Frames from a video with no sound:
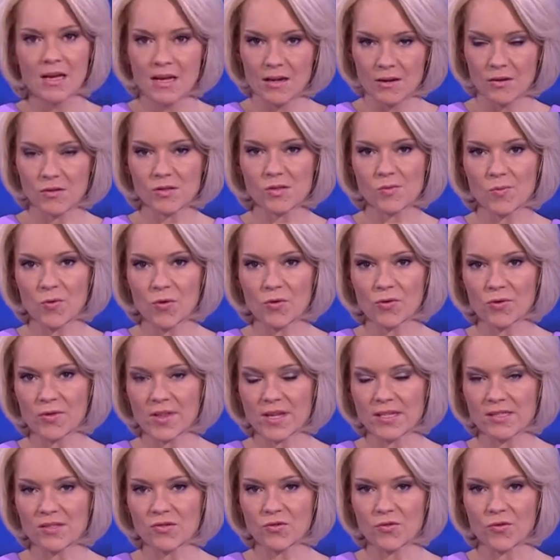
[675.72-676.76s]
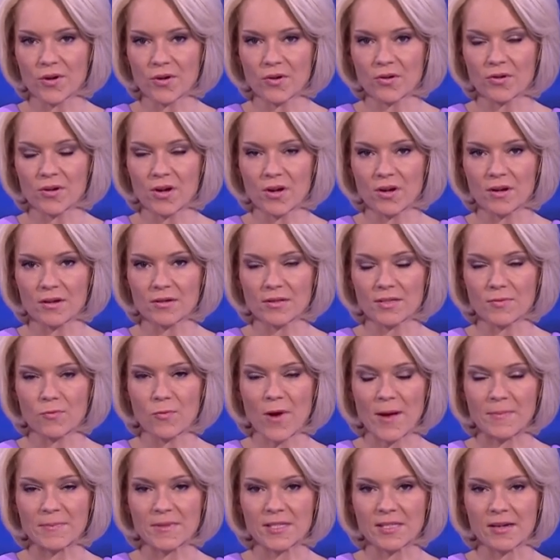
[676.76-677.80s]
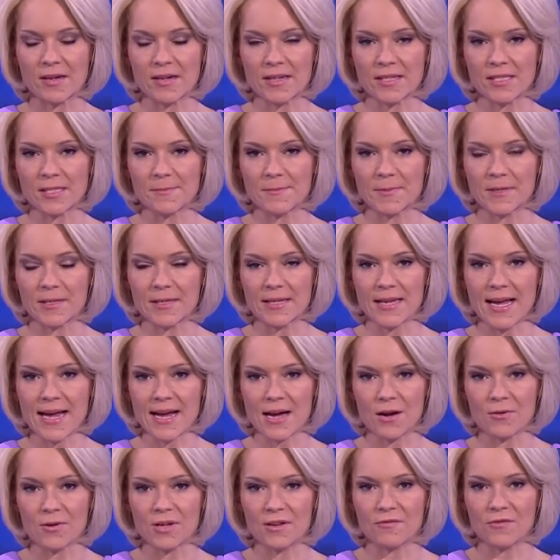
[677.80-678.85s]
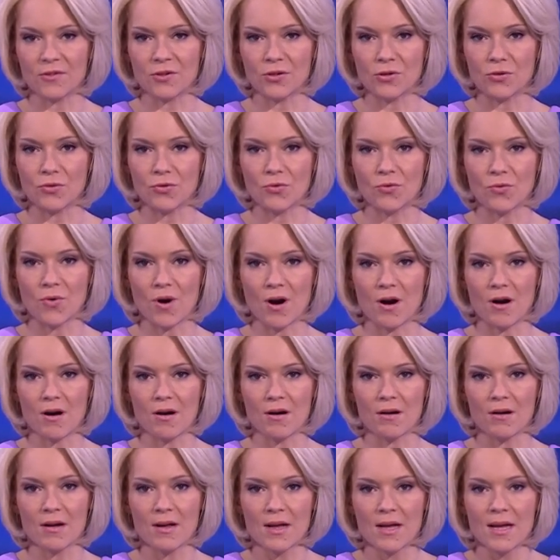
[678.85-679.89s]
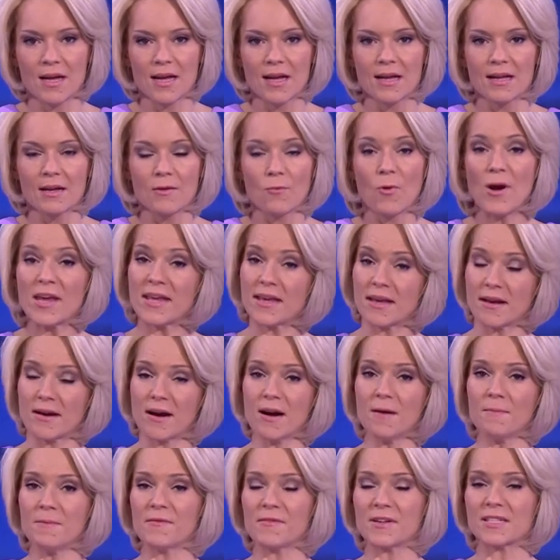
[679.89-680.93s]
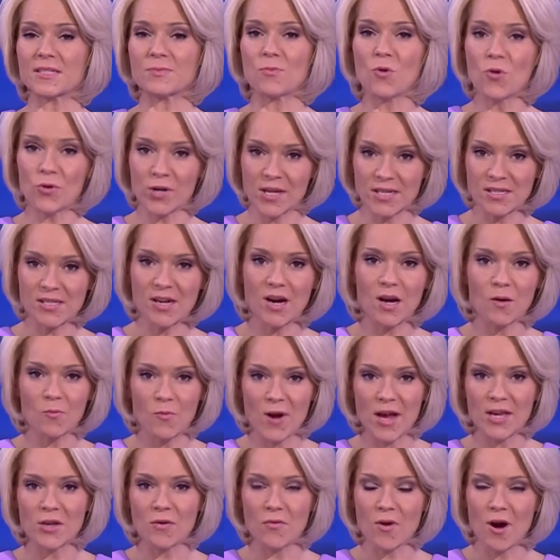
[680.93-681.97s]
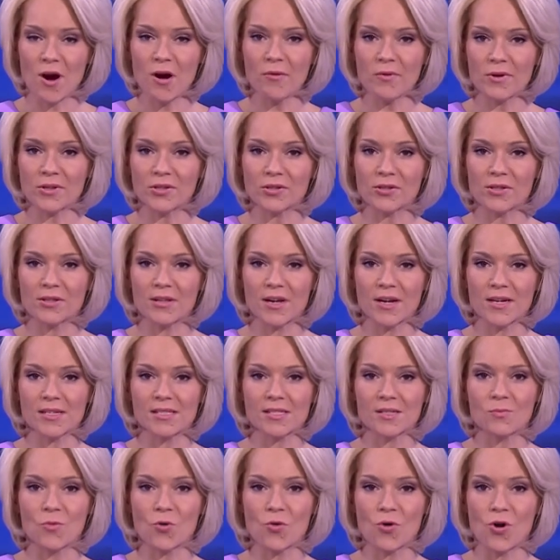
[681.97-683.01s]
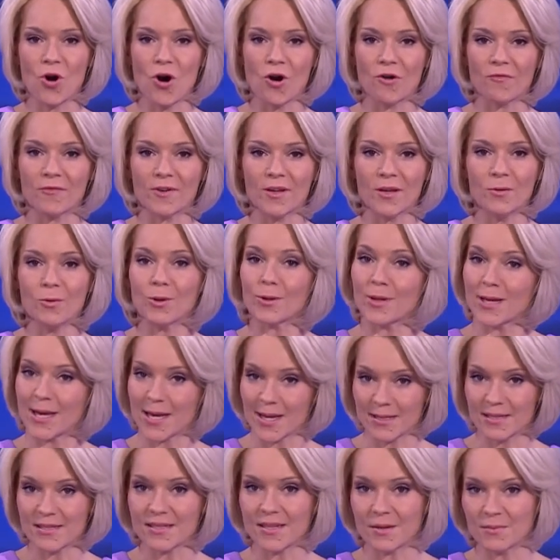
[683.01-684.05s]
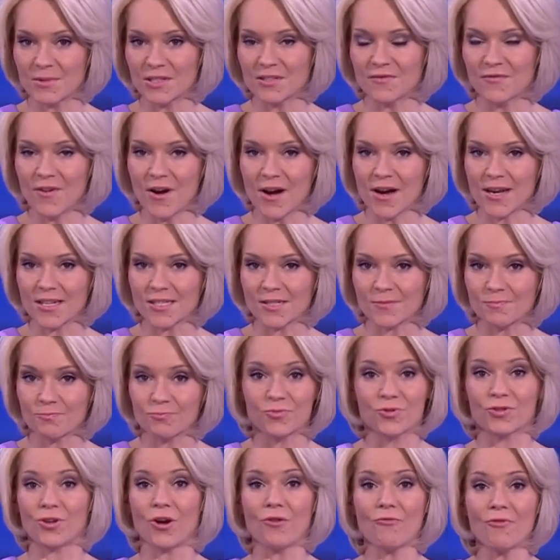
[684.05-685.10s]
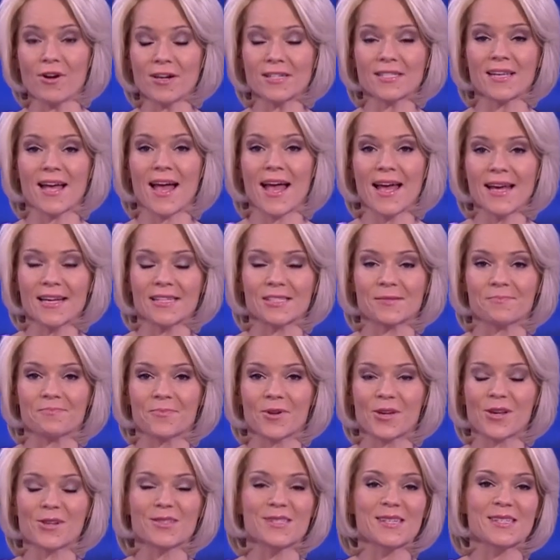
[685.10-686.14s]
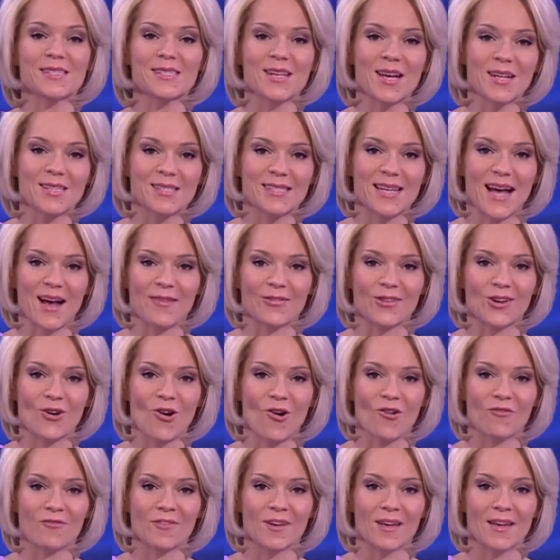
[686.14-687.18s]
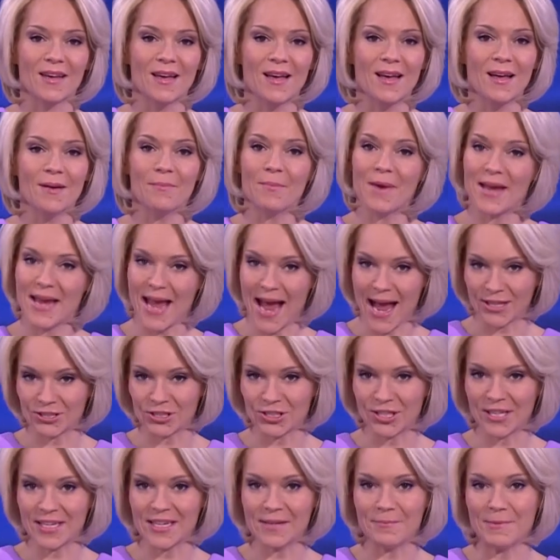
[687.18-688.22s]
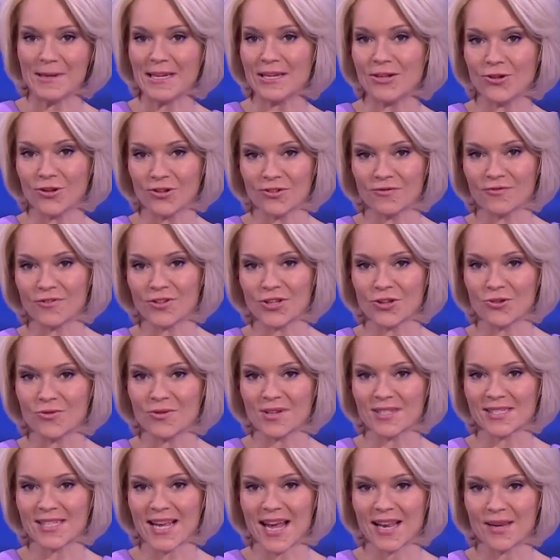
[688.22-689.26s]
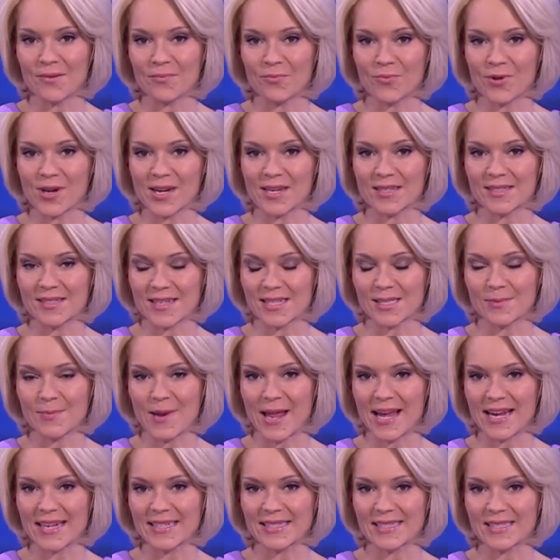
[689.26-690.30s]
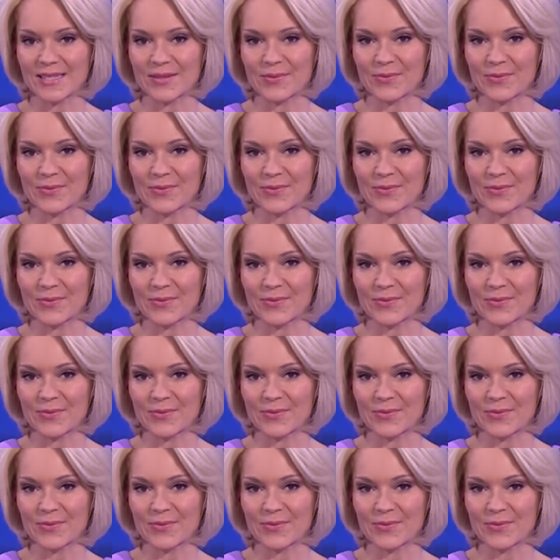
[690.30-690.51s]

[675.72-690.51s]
Lots more on that story on our website. But now, if you are waking up, if it's morning time where you are and you'd like some more coffee, well, here's some advice. Go right ahead, because it turns out that coffee may actually be good for you, as Helen Briggs explains.